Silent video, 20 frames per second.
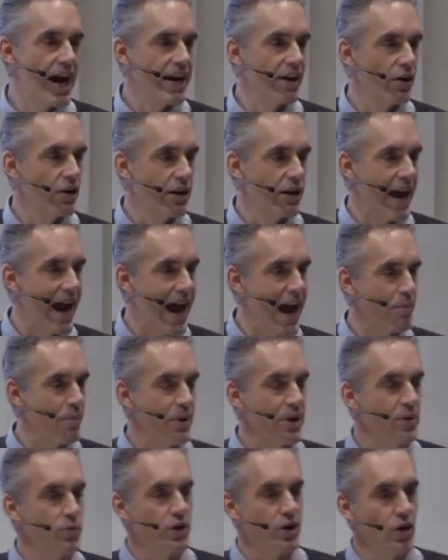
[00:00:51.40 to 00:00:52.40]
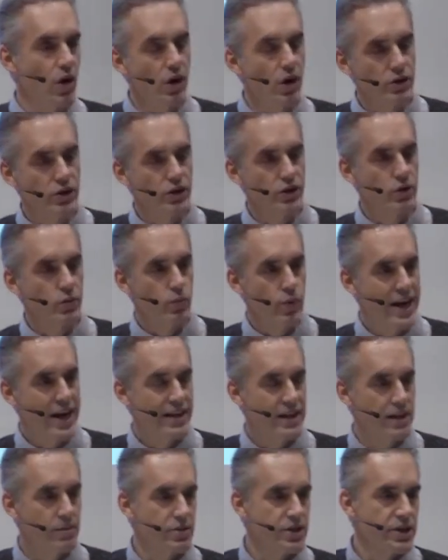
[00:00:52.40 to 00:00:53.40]
on happy would also
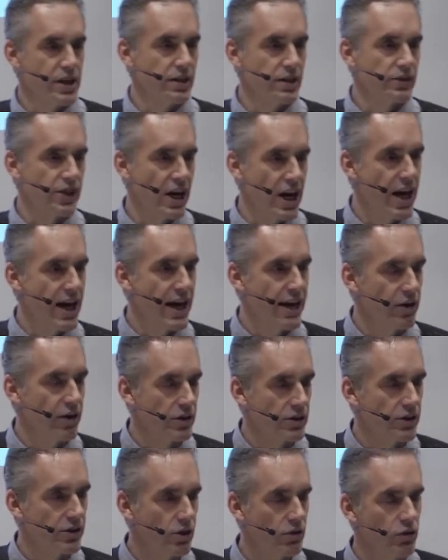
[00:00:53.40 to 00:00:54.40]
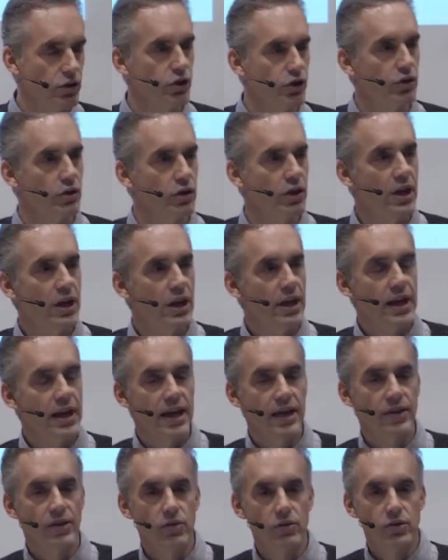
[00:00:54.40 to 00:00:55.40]
rate themselves high on social,
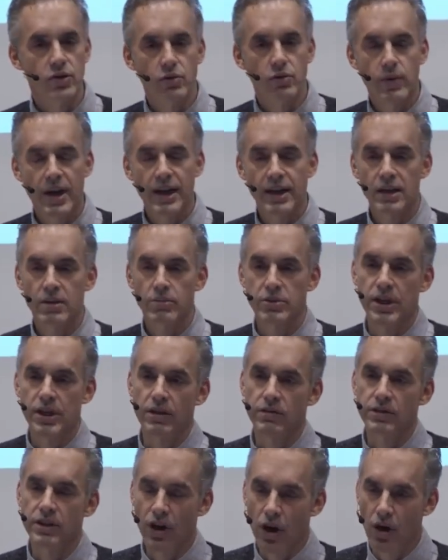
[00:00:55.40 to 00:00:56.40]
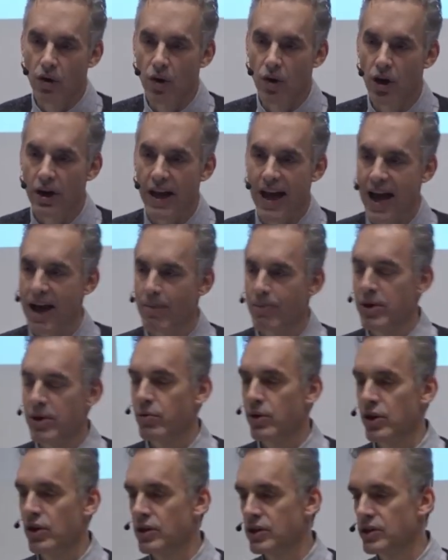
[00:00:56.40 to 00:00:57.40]
and those who rated themselves low on happy
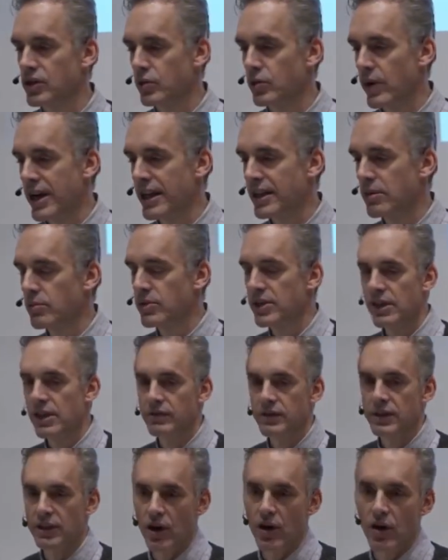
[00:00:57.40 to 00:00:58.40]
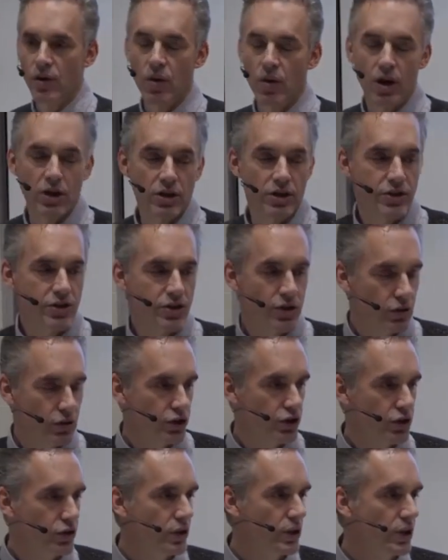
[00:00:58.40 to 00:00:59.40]
would also rate themselves low on
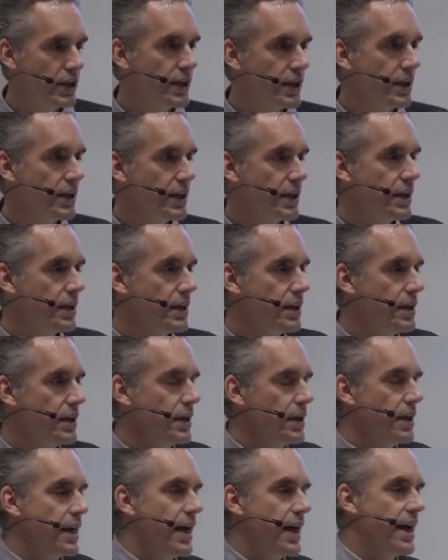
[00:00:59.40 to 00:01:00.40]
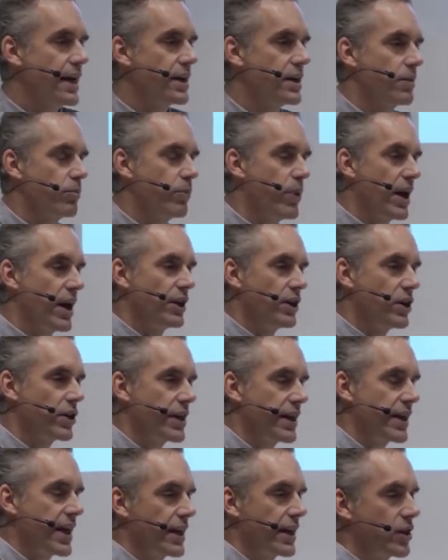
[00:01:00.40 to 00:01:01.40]
social. And by
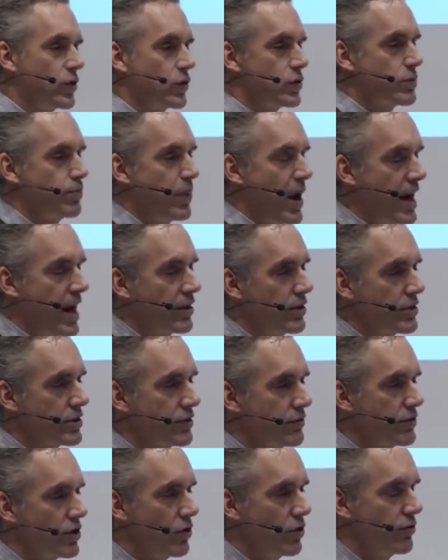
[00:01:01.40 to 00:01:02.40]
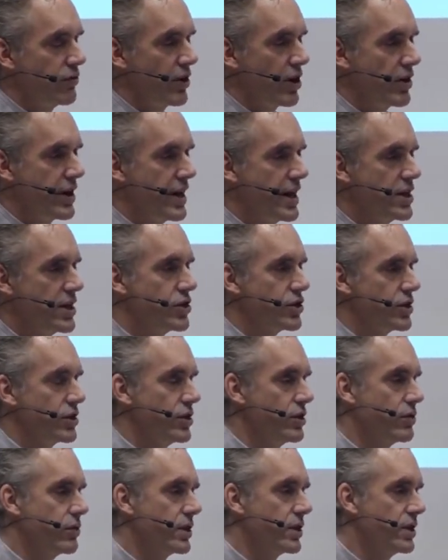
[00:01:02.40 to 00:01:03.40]
looking at those patterns of covariation,
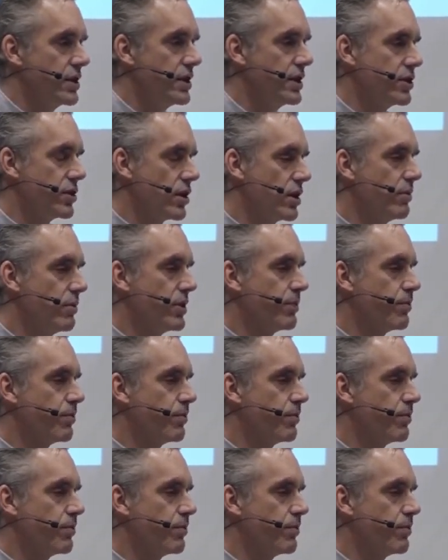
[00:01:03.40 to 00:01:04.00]
you can determine